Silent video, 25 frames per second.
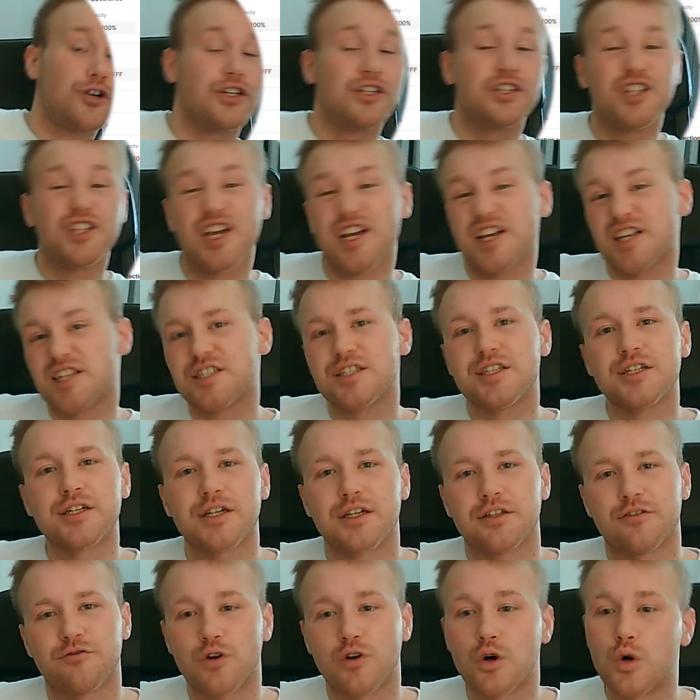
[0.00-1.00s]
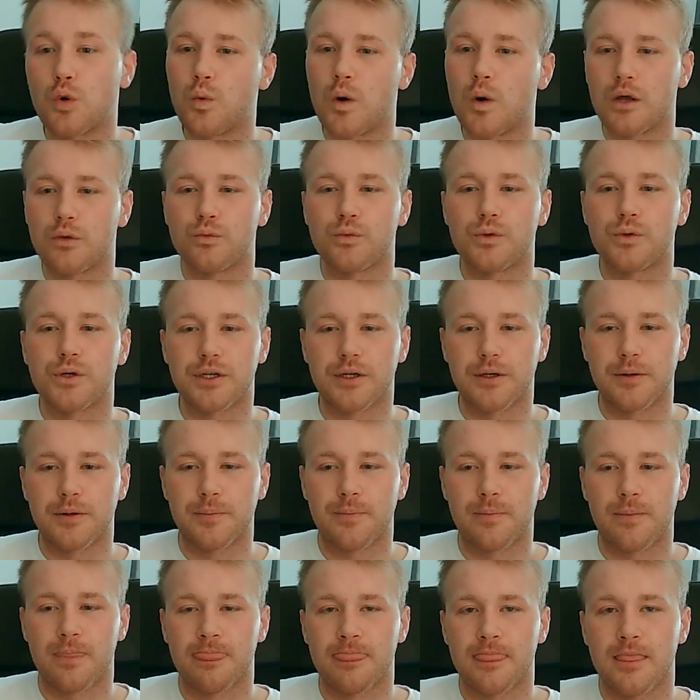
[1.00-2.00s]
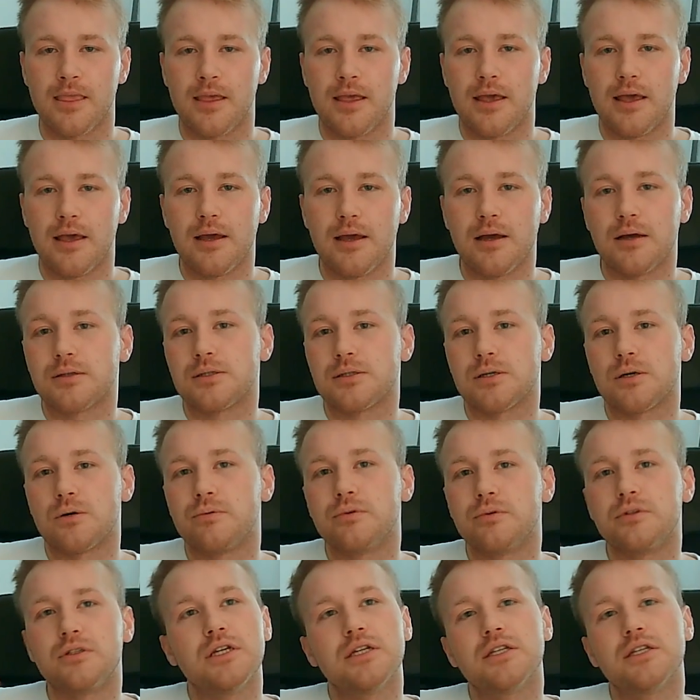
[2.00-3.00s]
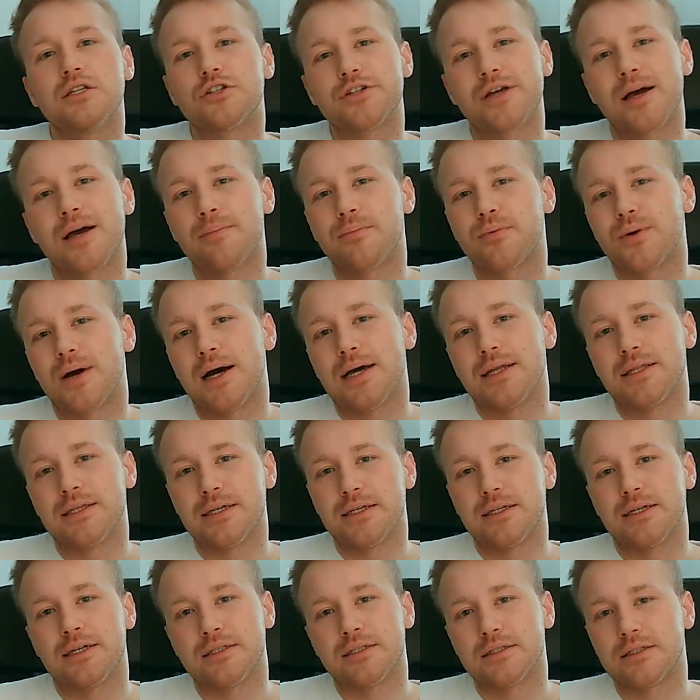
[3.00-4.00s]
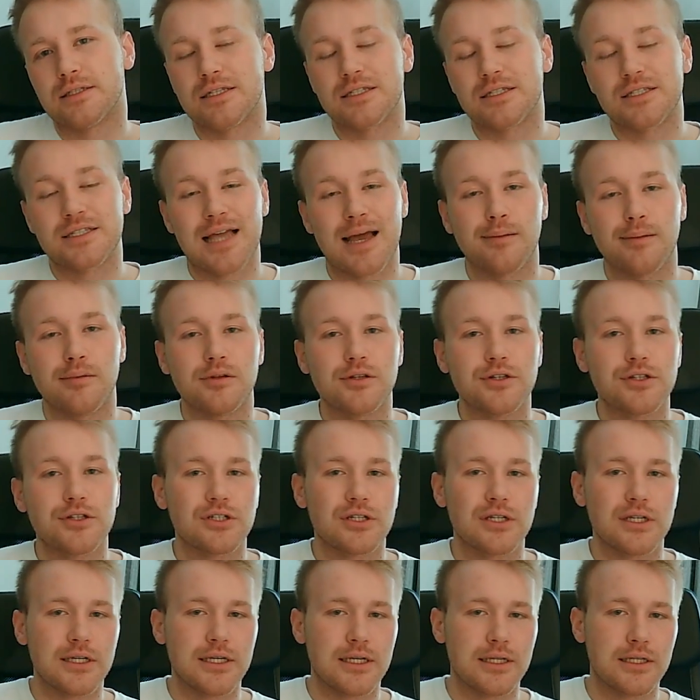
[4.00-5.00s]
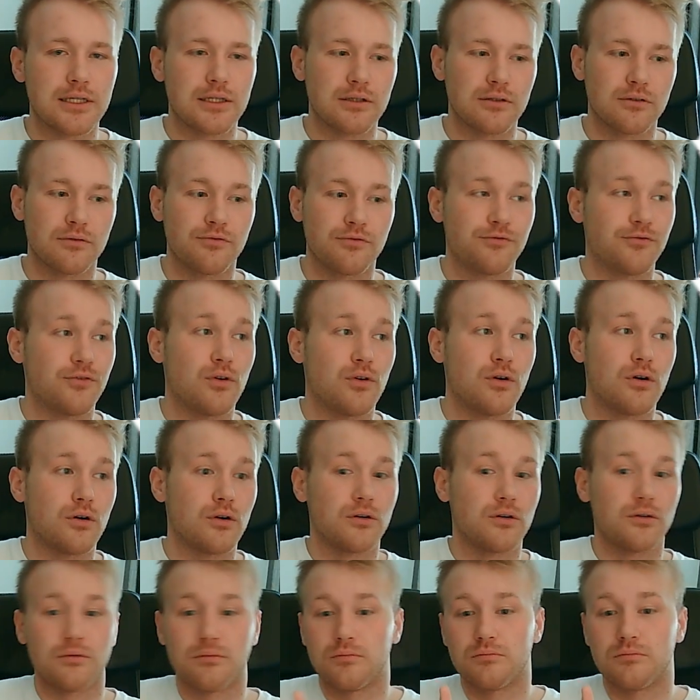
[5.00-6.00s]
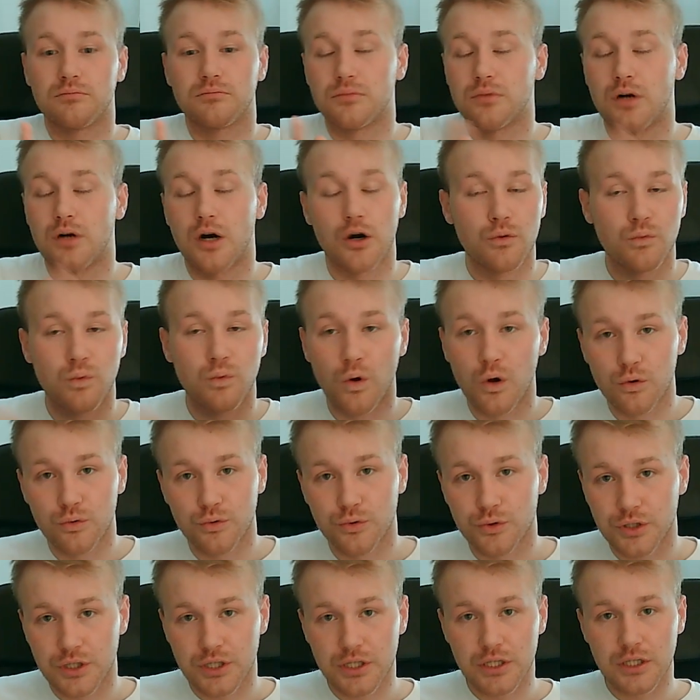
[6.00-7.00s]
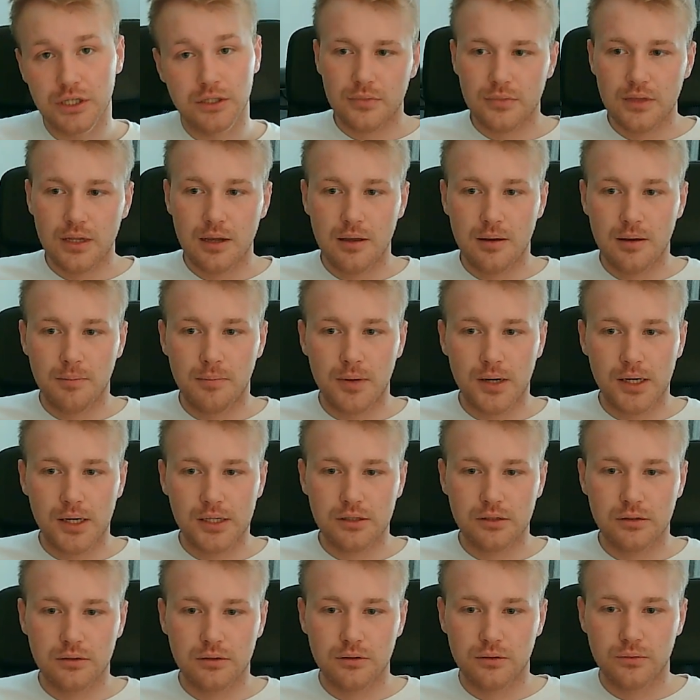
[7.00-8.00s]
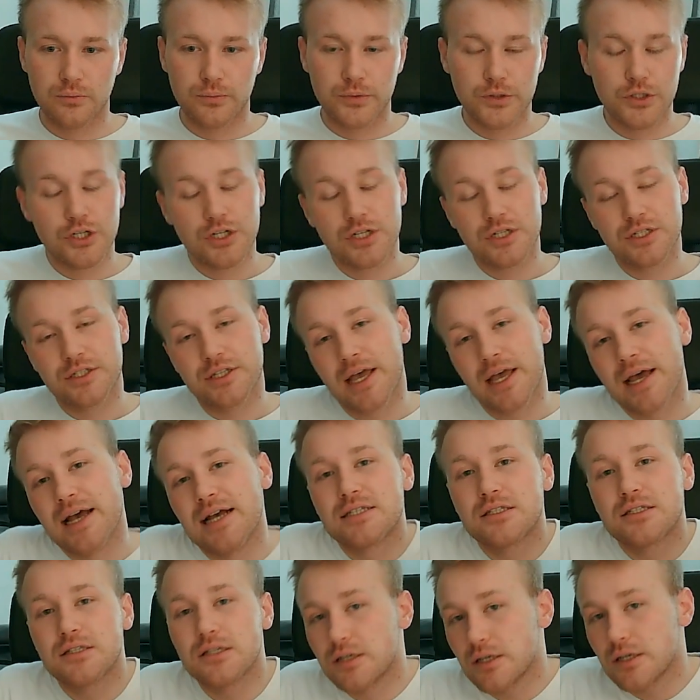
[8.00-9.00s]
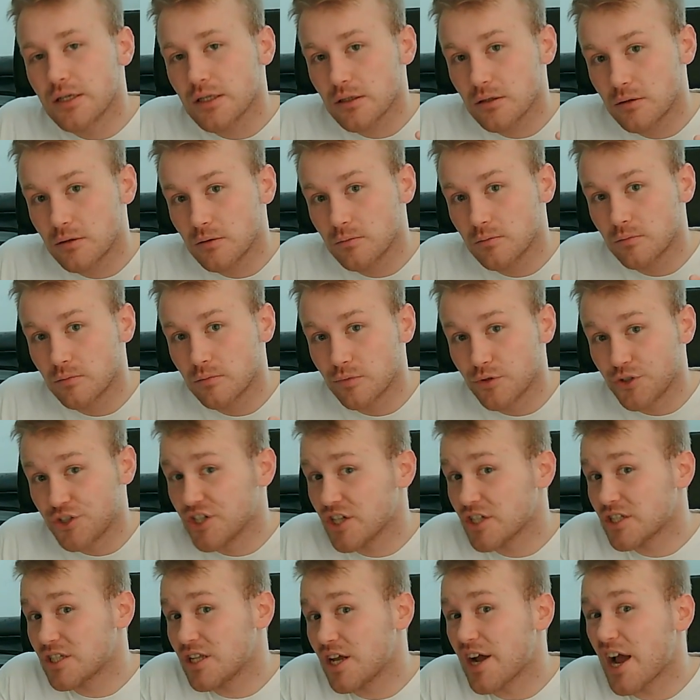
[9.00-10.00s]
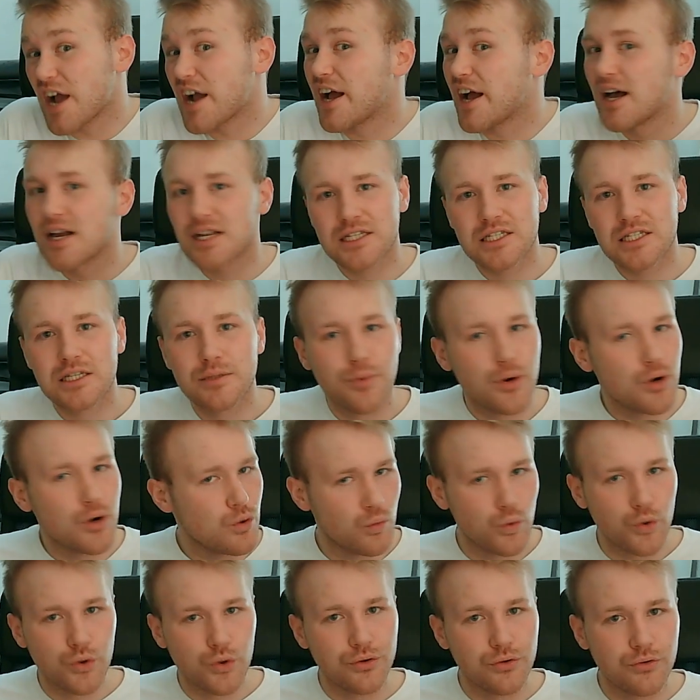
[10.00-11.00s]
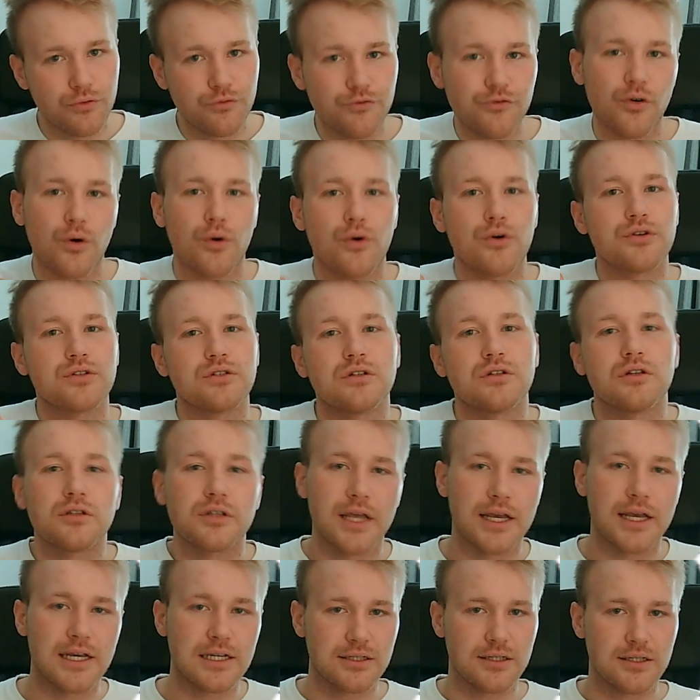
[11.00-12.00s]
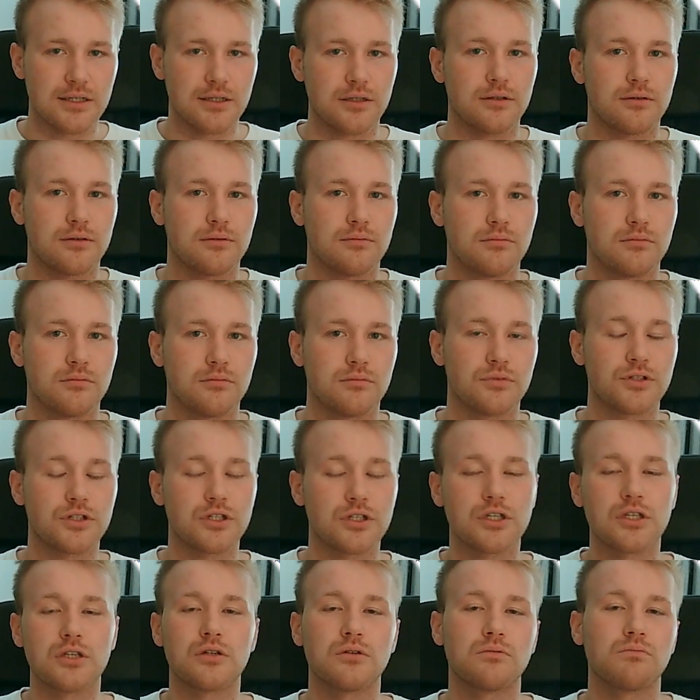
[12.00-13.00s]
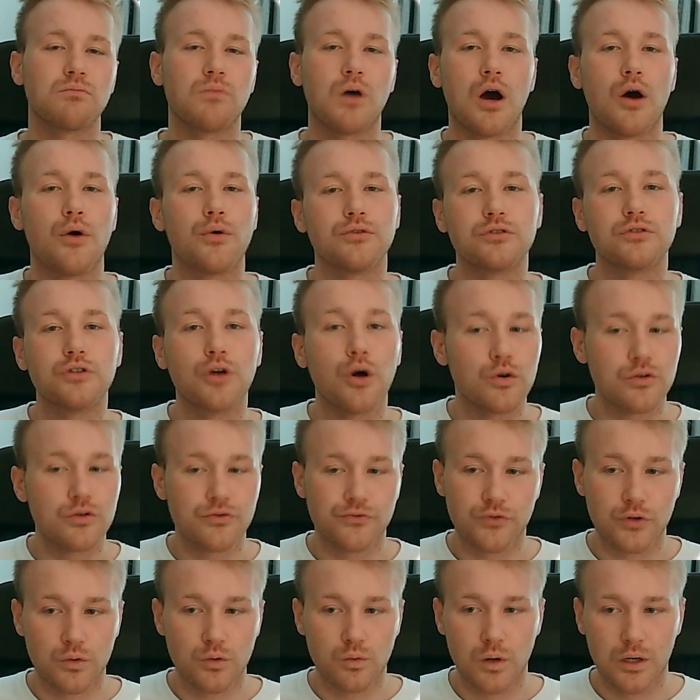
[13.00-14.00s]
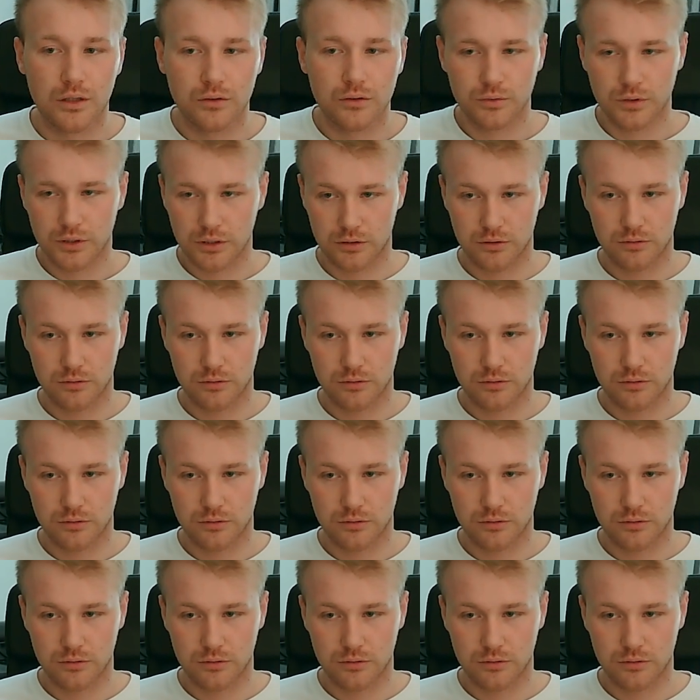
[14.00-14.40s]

testing it for 1 week. So we didn't jump right in and established it for our whole routine, but we just tested it, just like a customer would first test it, see how it goes for 1 week,